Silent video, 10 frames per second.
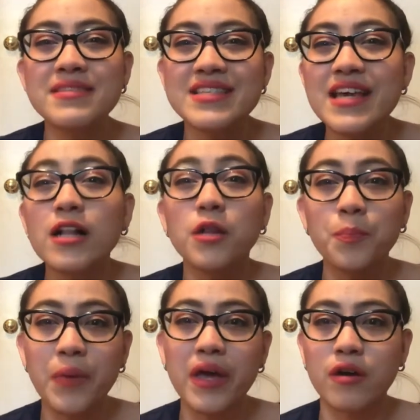deal
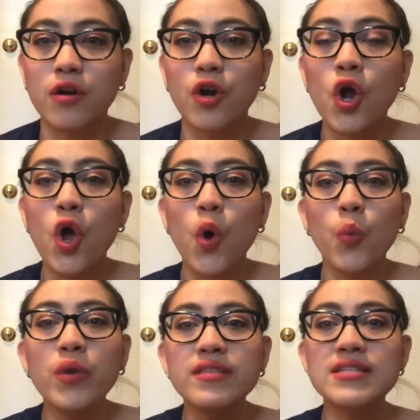better
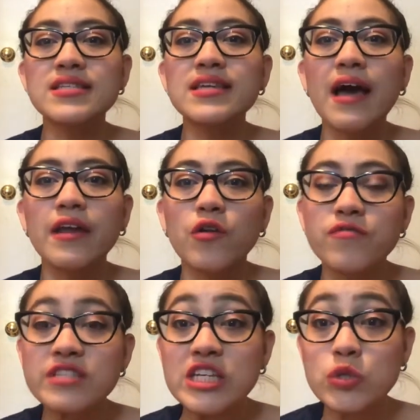with this kind
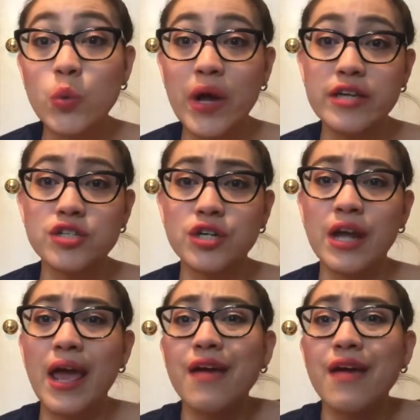of situation,